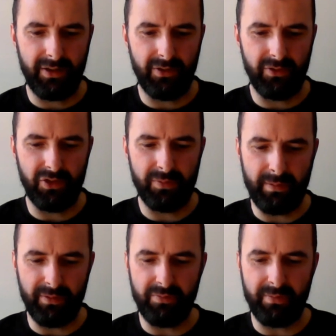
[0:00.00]
there's
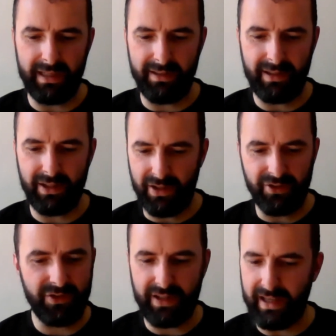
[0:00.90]
people you meet, as
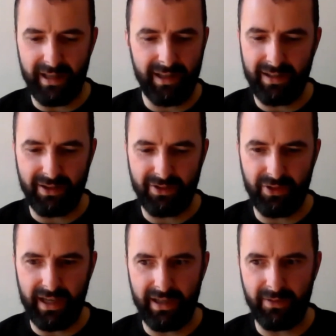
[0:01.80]
you say, that you
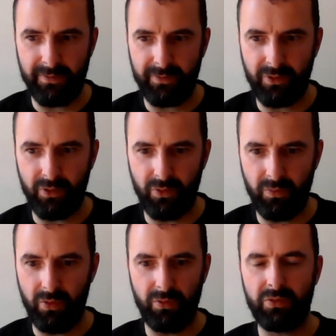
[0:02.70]
kind of go,
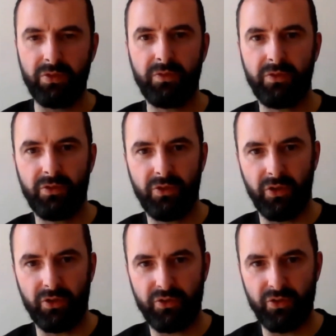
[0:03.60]
well, you've
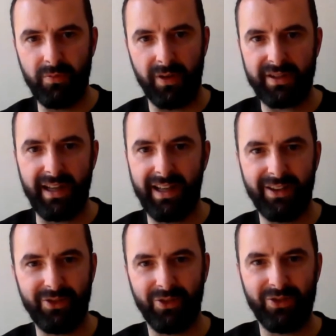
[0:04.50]
got so much
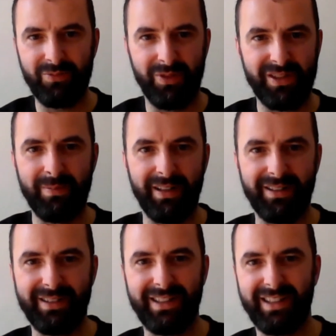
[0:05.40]
talent or so much
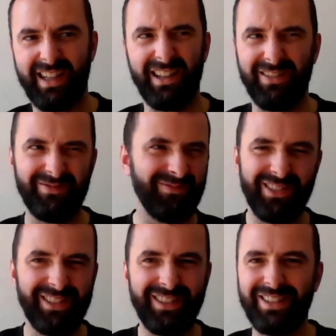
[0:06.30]
ability, and they kind of,
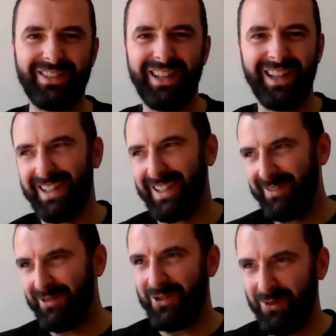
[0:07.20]
no,
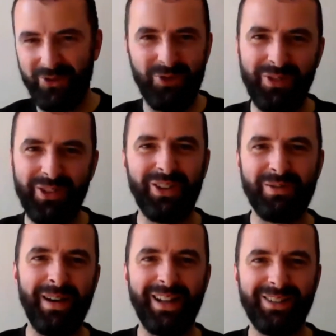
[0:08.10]
so and so over there is
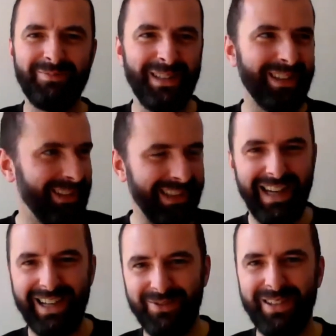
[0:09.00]
better than me, and the
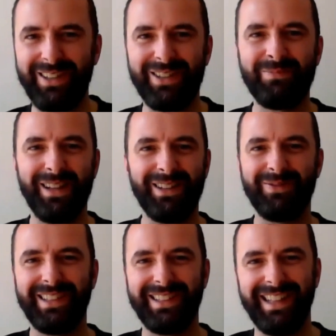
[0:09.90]
guy over here is better than
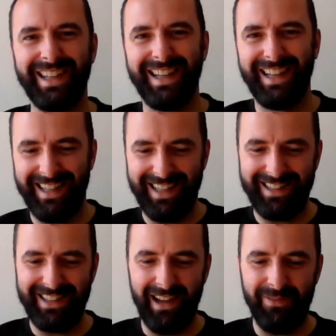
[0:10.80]
me. And
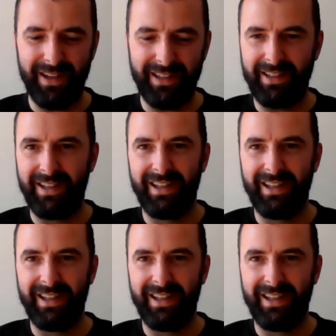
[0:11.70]
I think